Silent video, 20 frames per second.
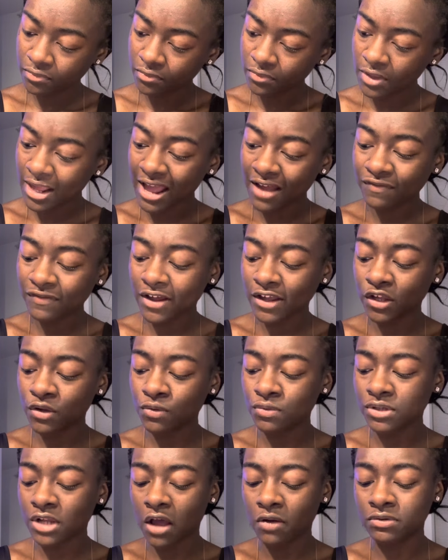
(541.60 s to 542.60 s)
yeah, I feel like you
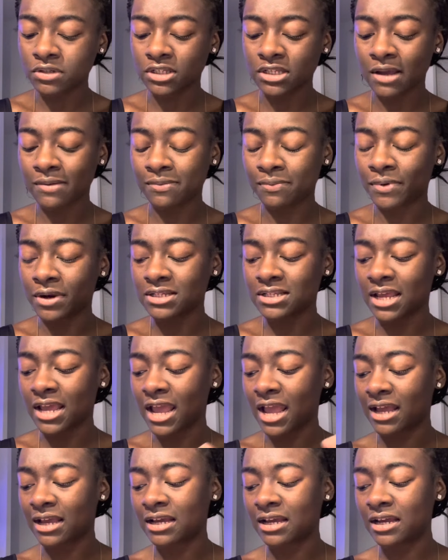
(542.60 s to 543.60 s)
was always the type of person that
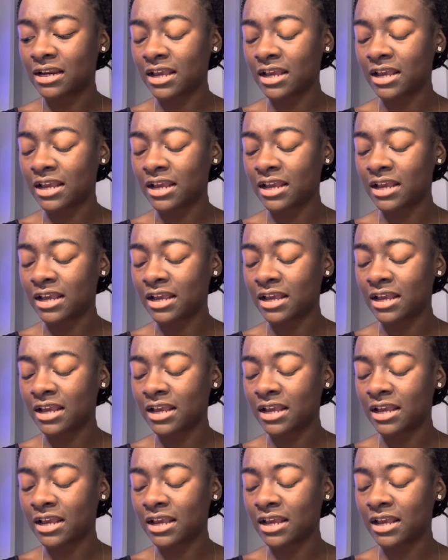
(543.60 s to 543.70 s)
had good